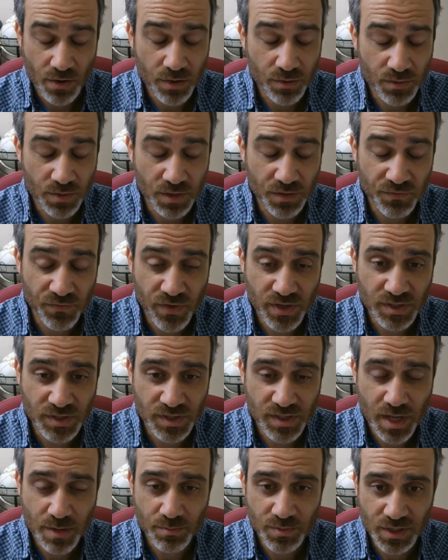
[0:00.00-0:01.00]
It would convince
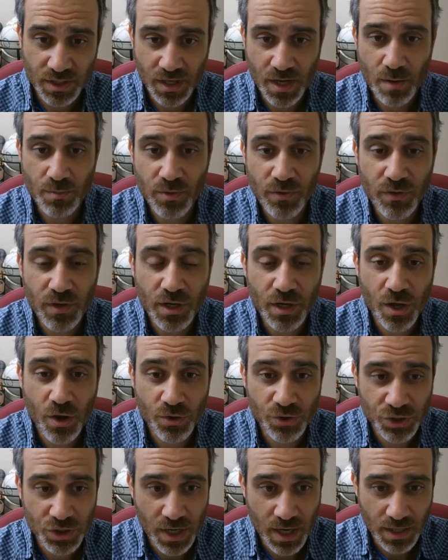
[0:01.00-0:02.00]
them to come to the
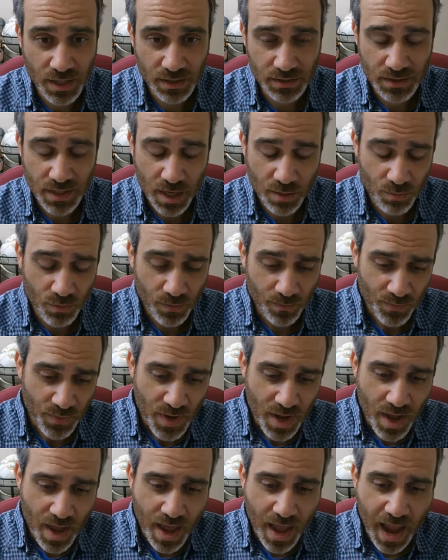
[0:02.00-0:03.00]
negotiating table.
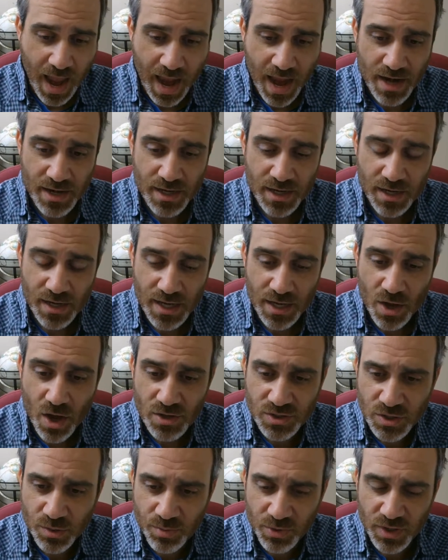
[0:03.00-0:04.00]
And he
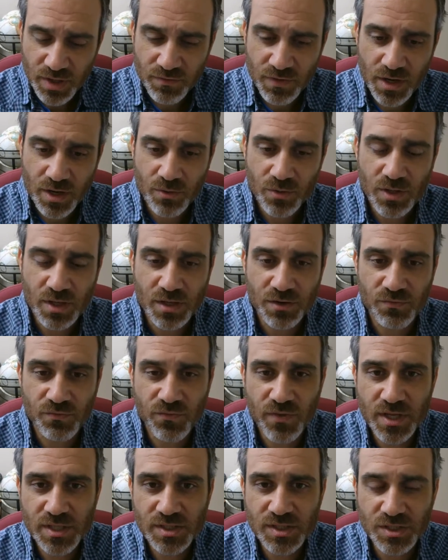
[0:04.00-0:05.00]
also believed that it would
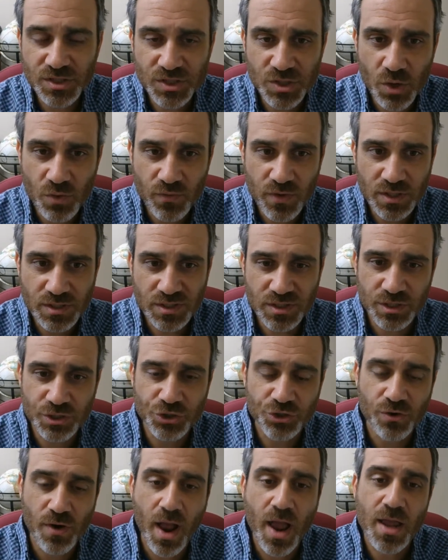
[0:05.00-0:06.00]
convince the Soviets to
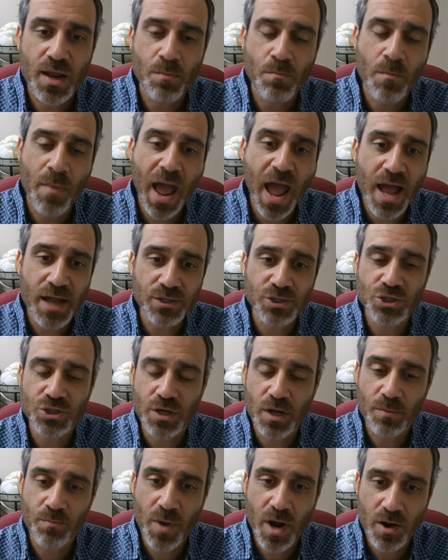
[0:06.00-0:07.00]
try and match
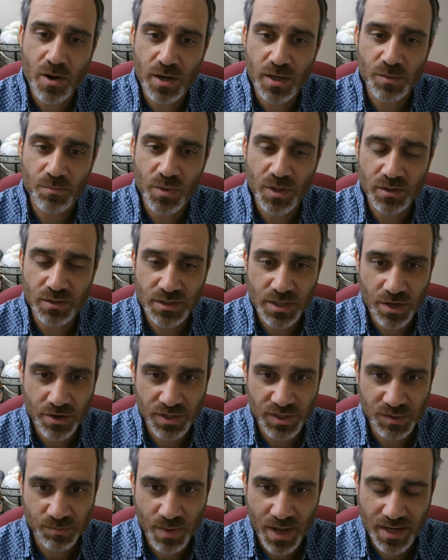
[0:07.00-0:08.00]
American military
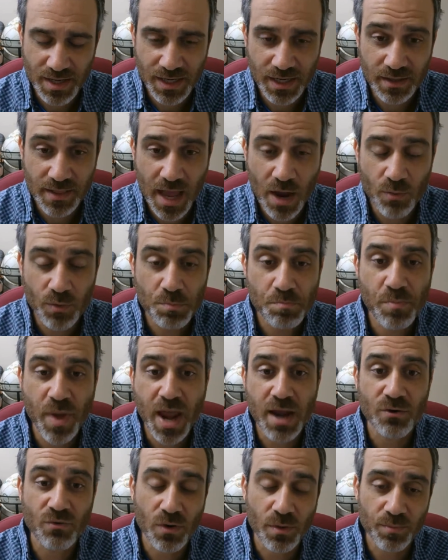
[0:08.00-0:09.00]
spending, and that would
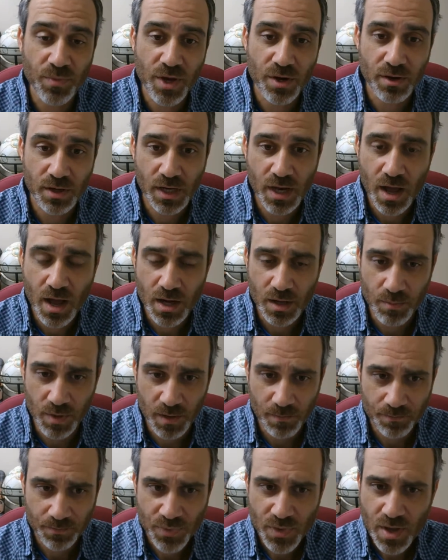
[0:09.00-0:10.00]
bankrupt their economy.
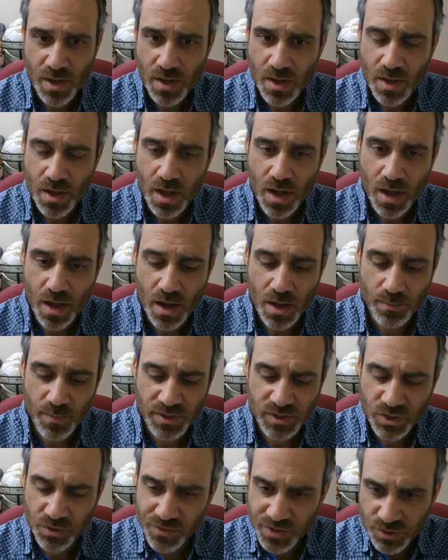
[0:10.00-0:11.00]
And
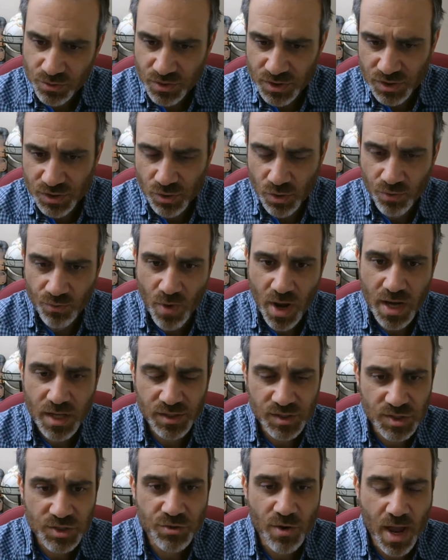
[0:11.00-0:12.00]
so this was sort of
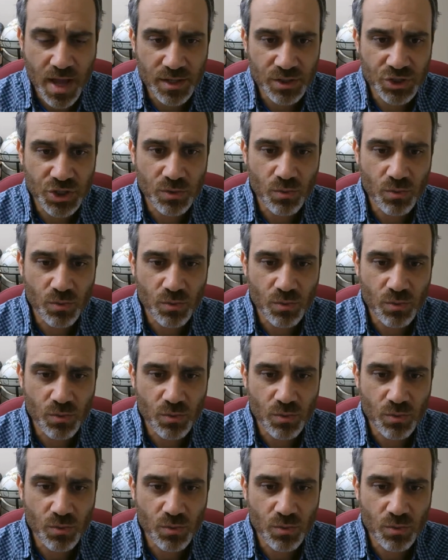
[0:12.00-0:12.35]
Reagan's strategy.